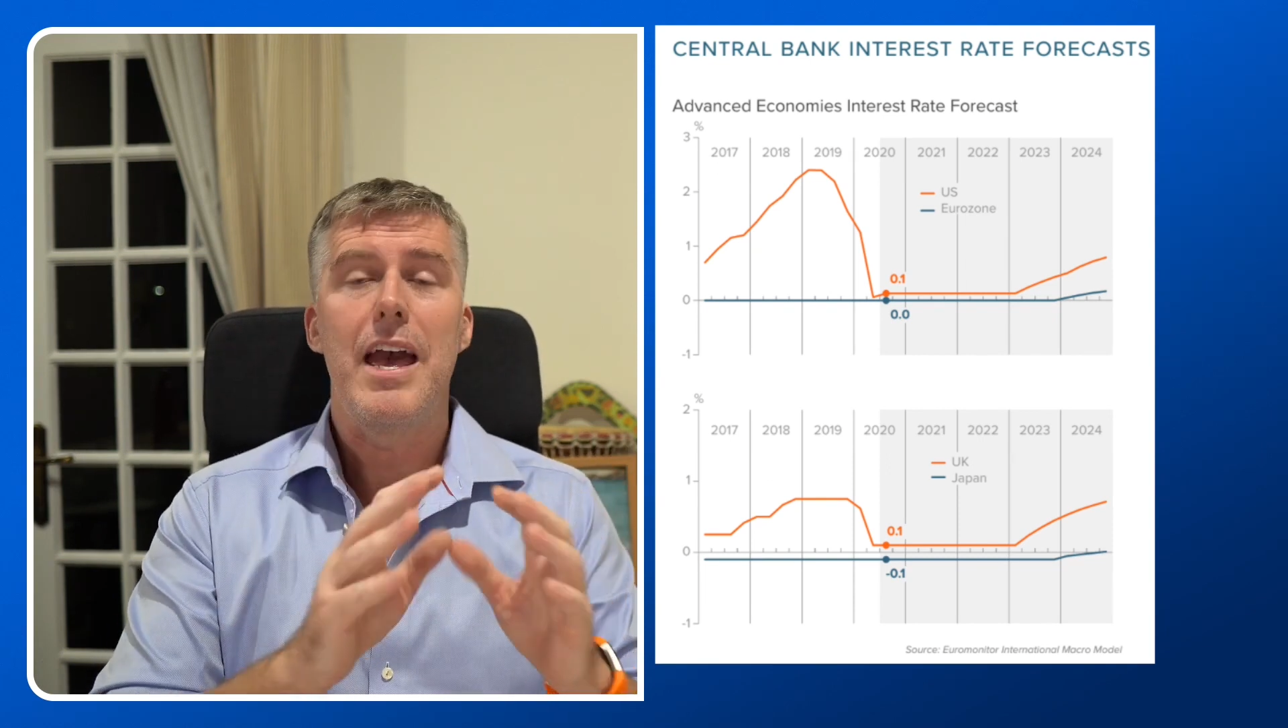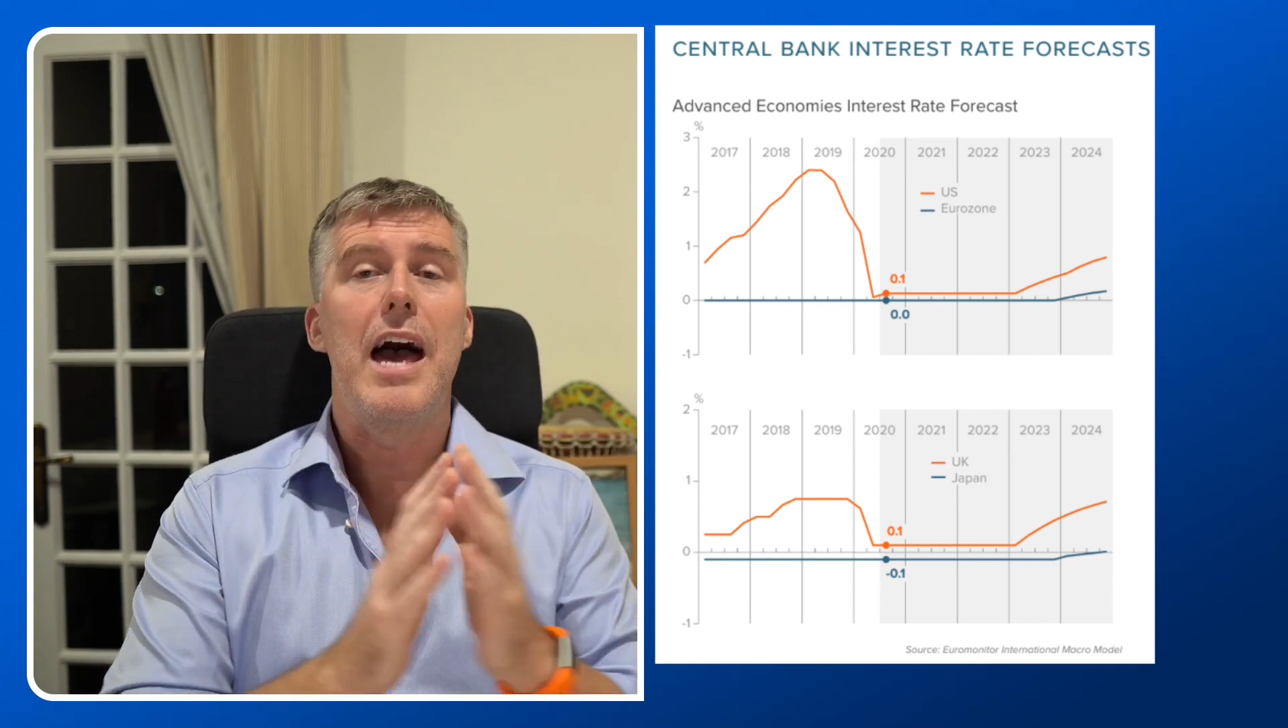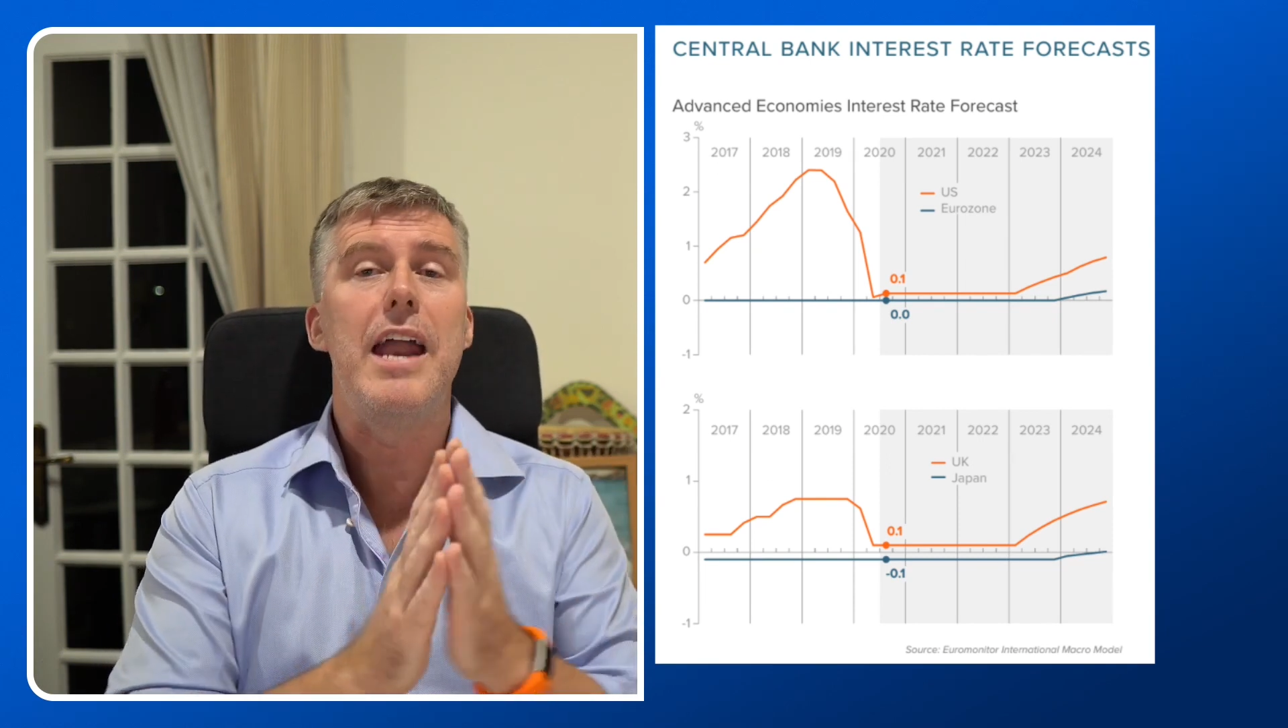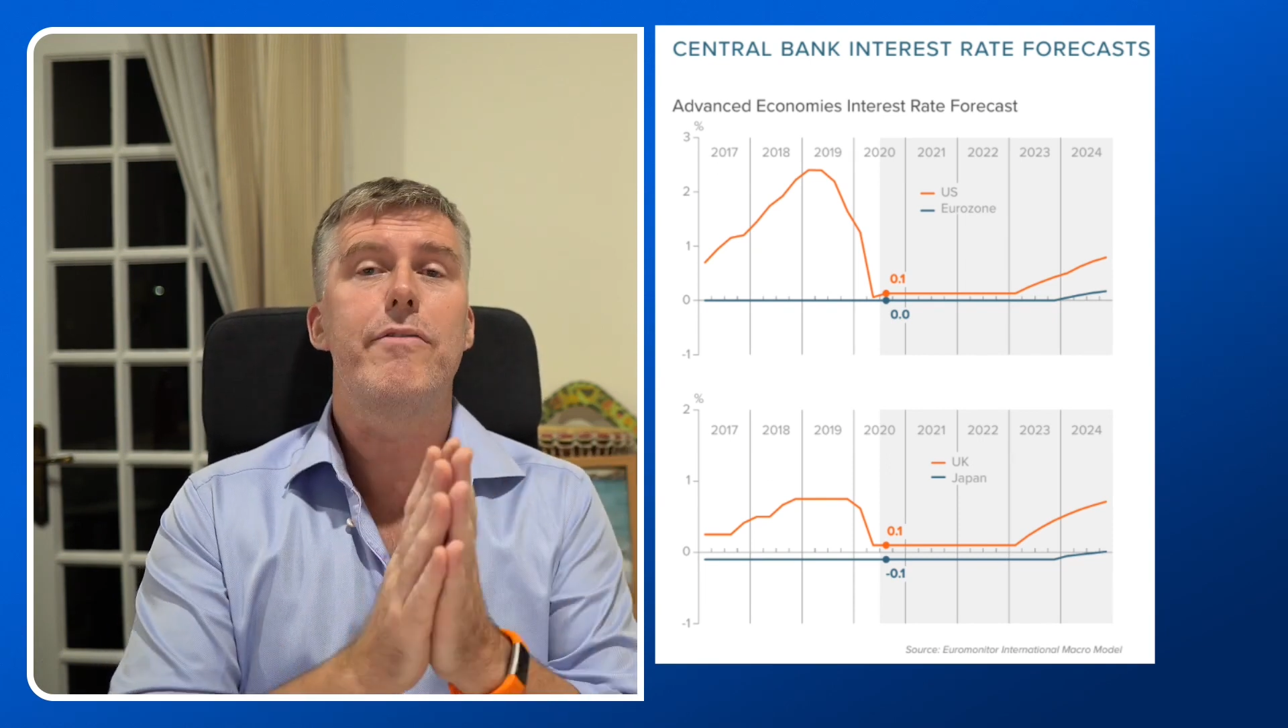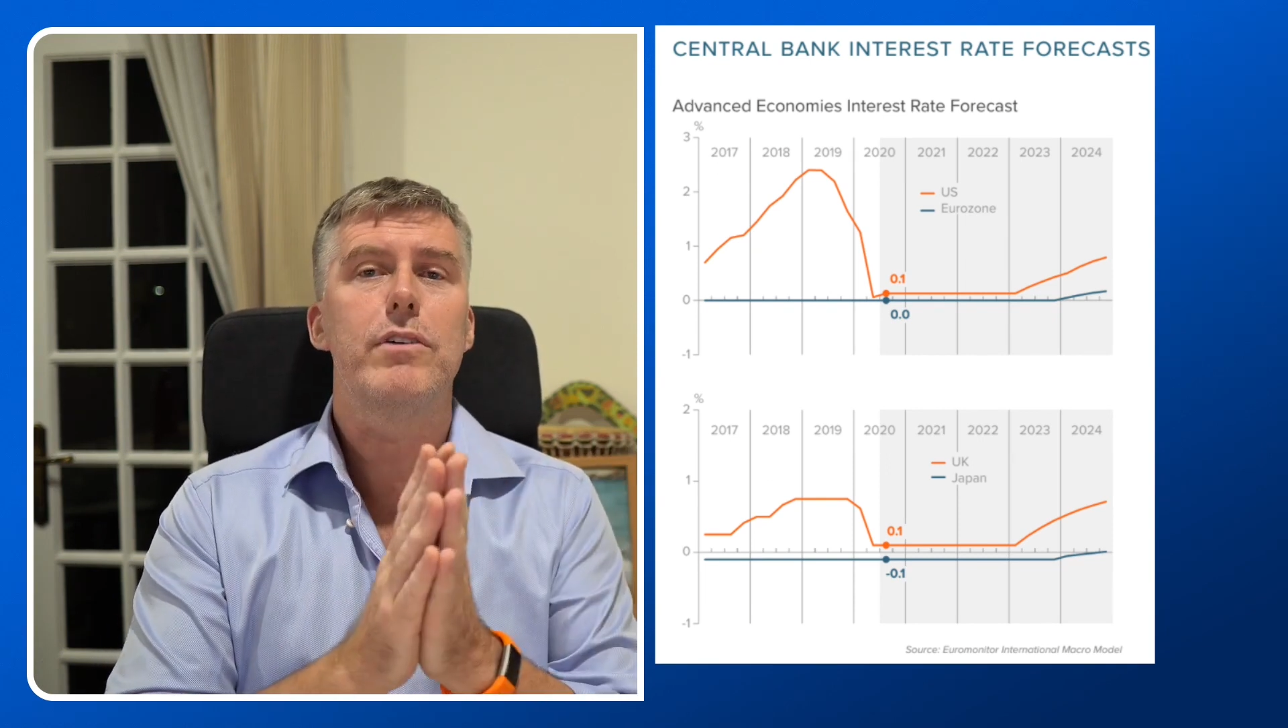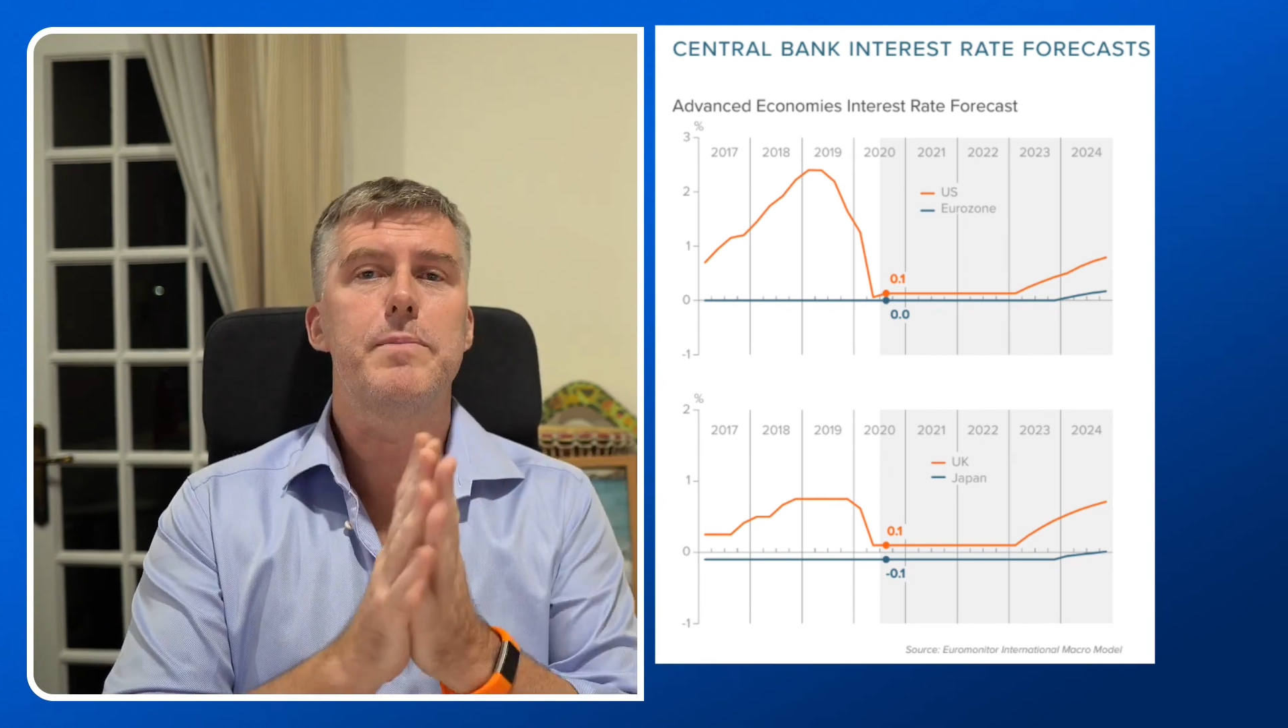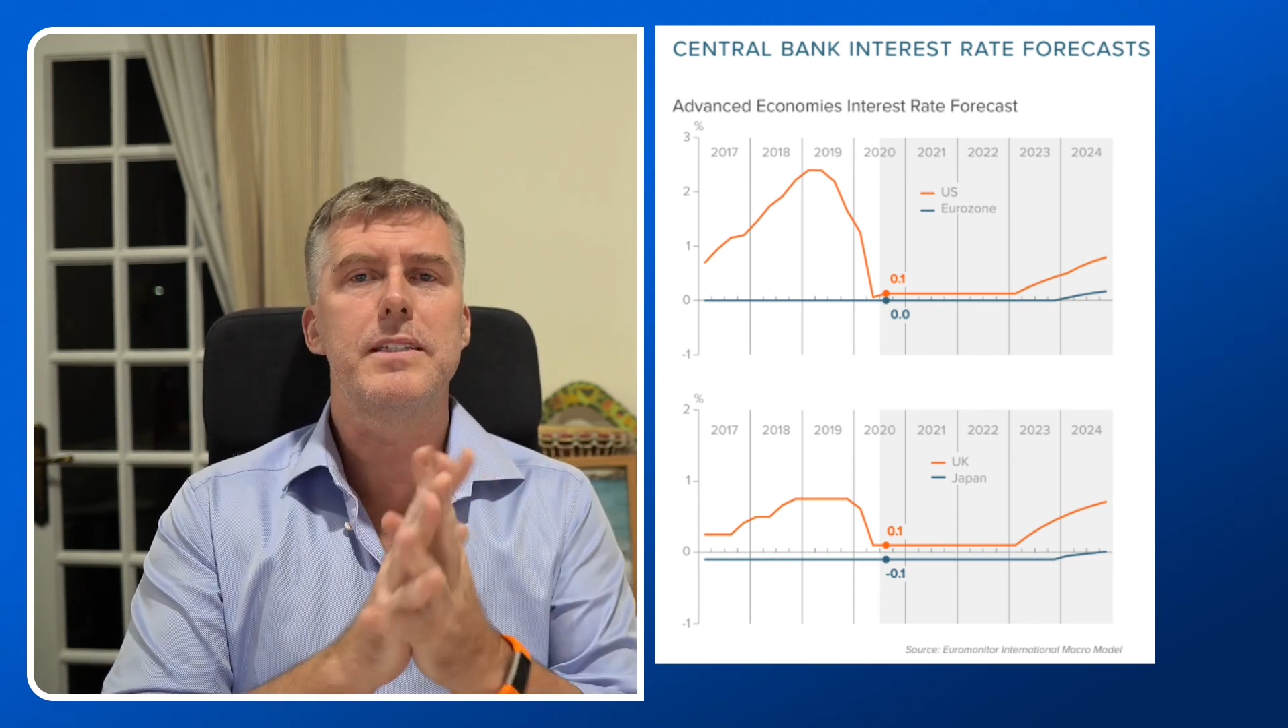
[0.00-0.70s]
And everyone's been